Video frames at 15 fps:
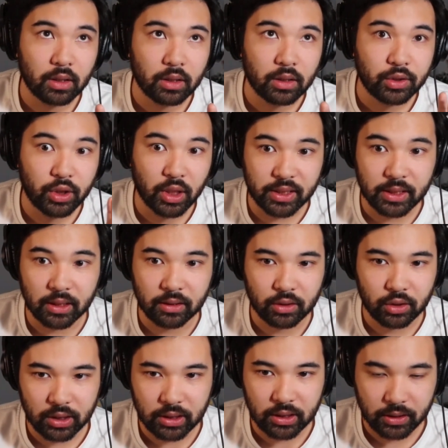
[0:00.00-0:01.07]
Justin,
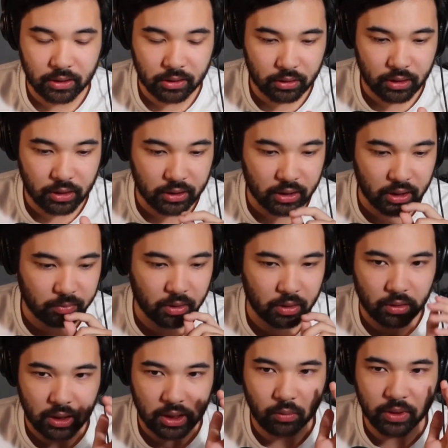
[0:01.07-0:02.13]
Jean's husband,
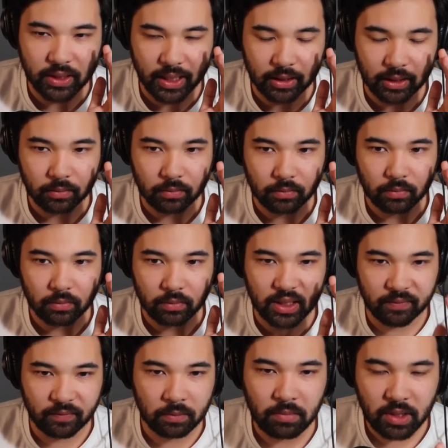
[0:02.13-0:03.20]
he was like
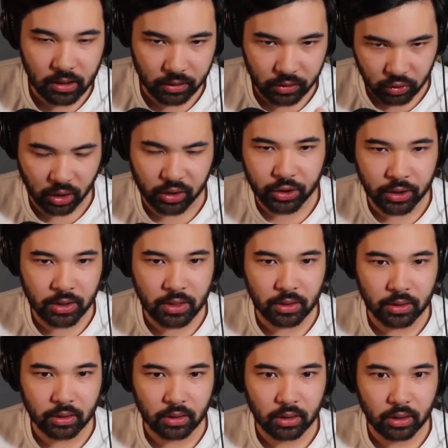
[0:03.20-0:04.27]
giving me instruction,
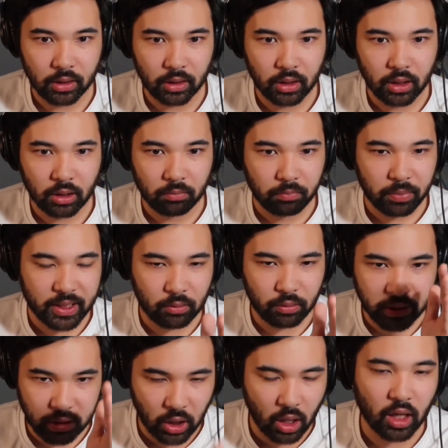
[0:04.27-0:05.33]
but he
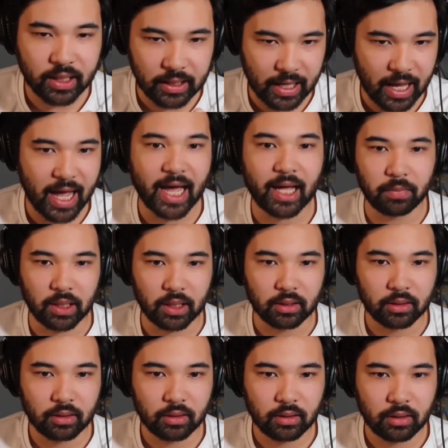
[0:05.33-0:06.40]
was talking at me.
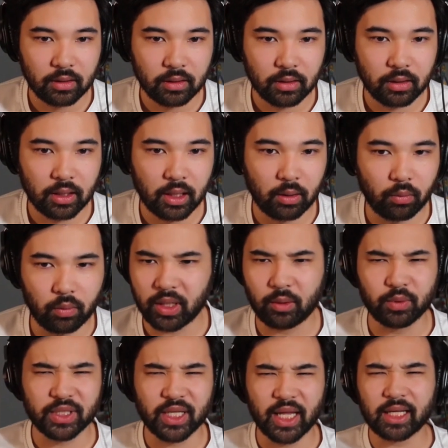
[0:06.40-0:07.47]
It
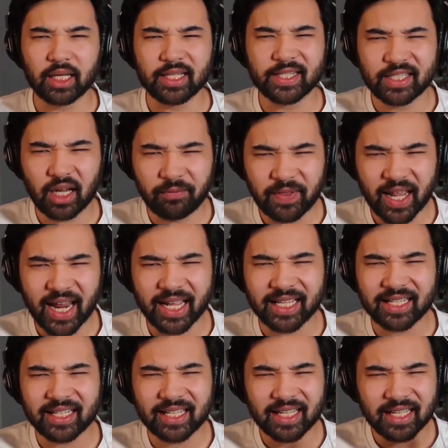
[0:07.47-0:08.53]
was like stuff that I
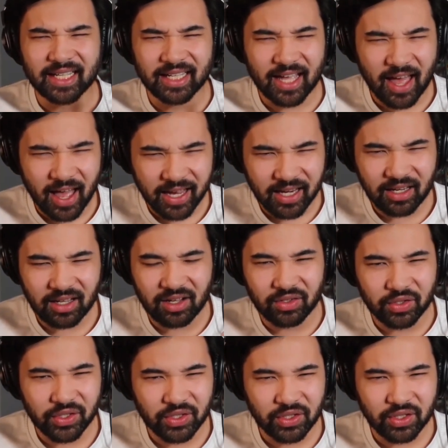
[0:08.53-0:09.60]
kind of
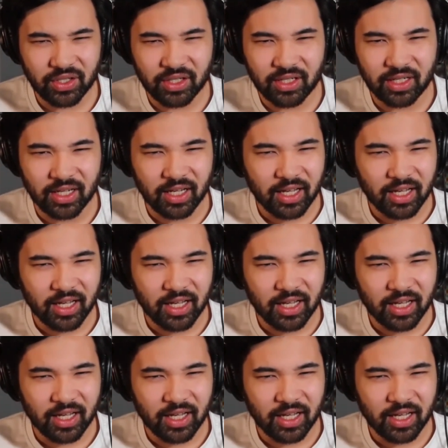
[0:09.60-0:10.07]
understood.